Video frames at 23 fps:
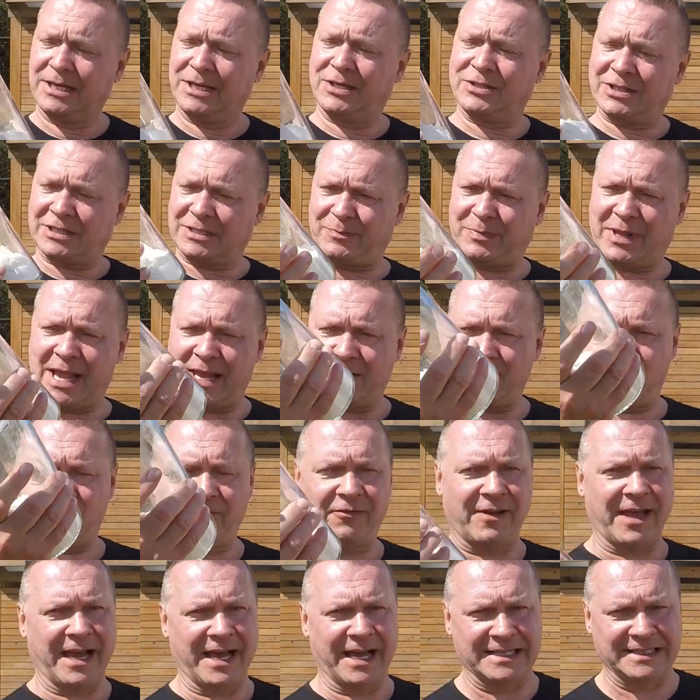Just plain old
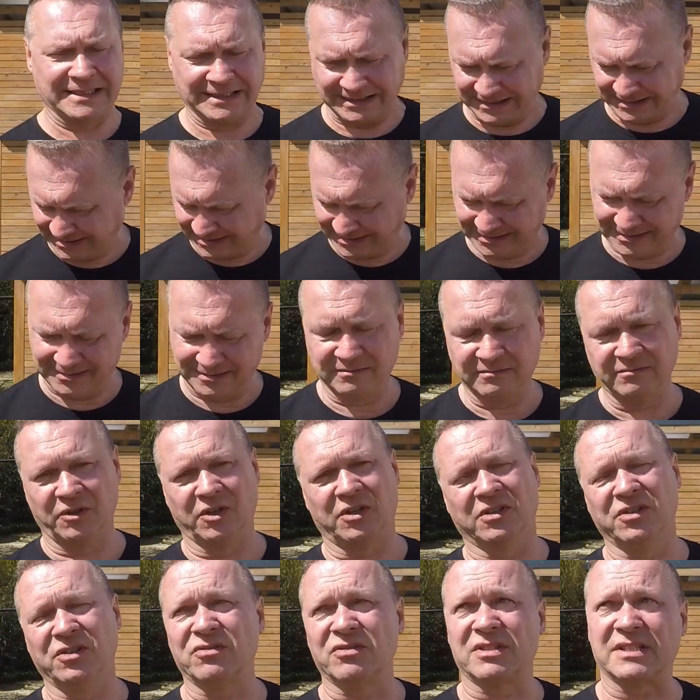flour. You
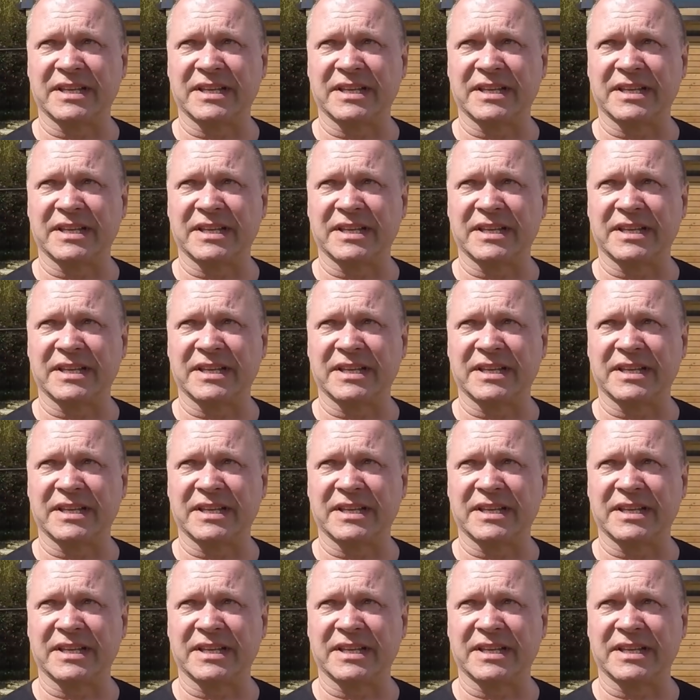can use